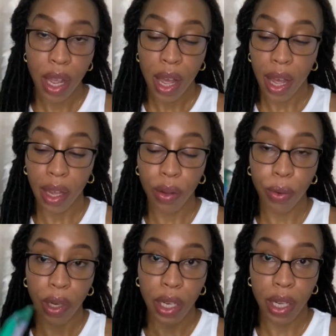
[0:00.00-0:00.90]
I
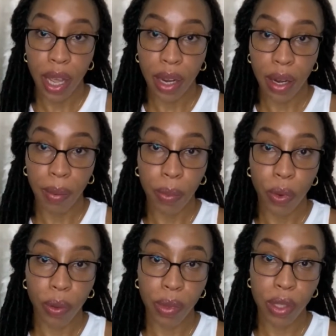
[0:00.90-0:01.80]
only ended up
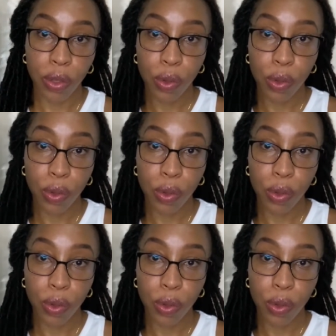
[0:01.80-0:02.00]
going with two